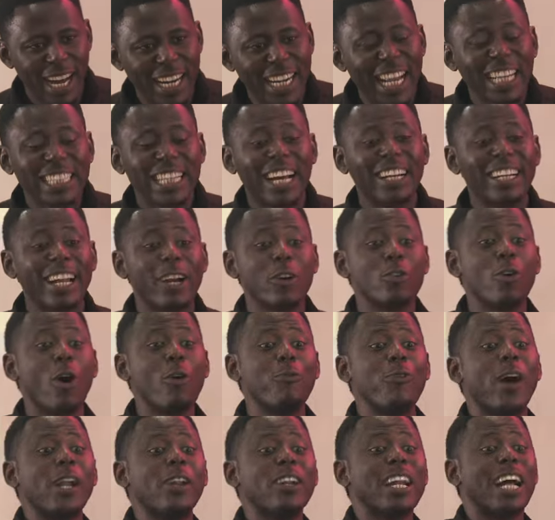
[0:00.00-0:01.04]
And that's how they
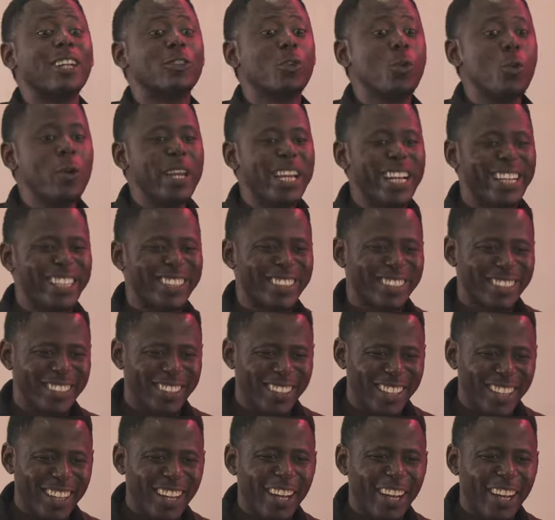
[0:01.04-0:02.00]
go for another two weeks.